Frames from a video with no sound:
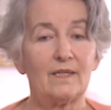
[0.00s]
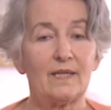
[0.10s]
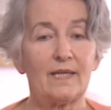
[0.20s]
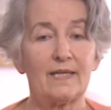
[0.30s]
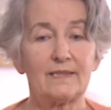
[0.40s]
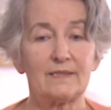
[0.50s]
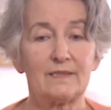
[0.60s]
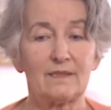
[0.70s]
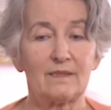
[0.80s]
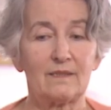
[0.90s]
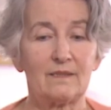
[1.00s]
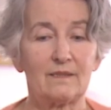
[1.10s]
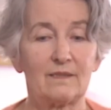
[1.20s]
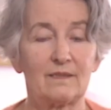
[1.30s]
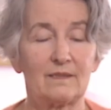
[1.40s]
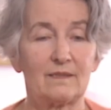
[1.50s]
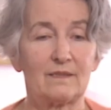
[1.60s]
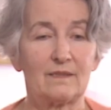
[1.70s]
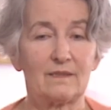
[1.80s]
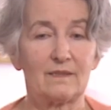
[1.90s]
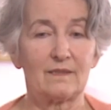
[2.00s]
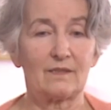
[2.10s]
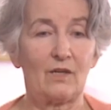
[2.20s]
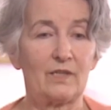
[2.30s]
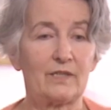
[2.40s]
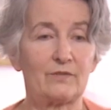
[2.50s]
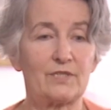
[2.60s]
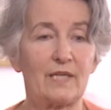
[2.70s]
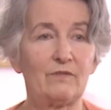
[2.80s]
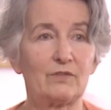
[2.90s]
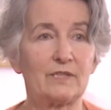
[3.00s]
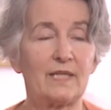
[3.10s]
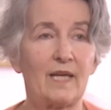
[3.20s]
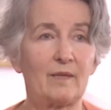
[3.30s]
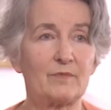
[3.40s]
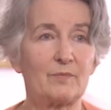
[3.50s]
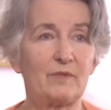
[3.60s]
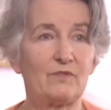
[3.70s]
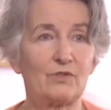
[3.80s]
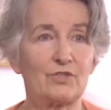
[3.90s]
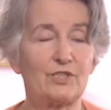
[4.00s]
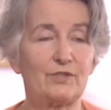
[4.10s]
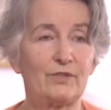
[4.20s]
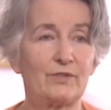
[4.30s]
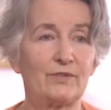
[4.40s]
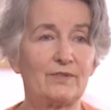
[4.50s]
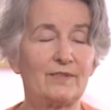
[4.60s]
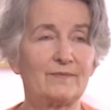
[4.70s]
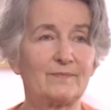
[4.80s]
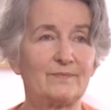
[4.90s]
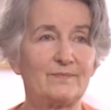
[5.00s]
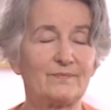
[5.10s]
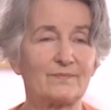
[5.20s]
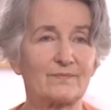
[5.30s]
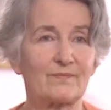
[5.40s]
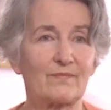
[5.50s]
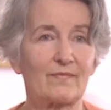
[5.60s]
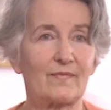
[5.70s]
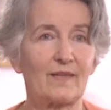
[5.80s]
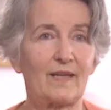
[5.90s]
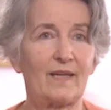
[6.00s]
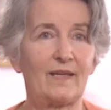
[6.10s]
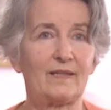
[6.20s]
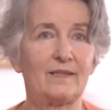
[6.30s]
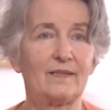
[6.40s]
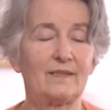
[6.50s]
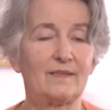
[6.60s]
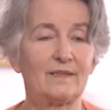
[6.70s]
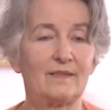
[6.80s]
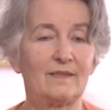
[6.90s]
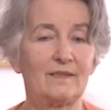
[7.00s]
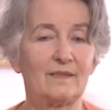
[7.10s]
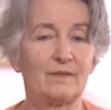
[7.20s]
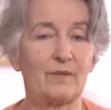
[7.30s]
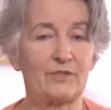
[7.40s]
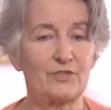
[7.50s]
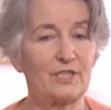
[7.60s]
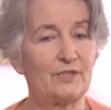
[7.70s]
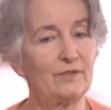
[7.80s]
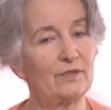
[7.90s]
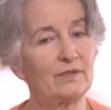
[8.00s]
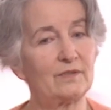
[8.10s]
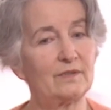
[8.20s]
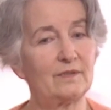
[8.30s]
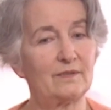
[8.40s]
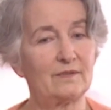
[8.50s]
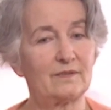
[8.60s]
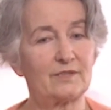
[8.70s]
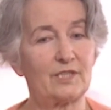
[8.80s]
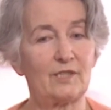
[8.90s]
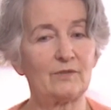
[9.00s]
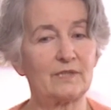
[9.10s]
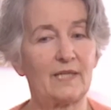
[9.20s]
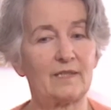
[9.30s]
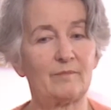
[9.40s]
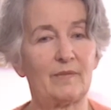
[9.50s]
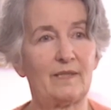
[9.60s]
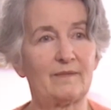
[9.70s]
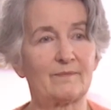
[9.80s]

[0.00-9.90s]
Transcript: And called out several times before she turned. And when she turned, she looked at me.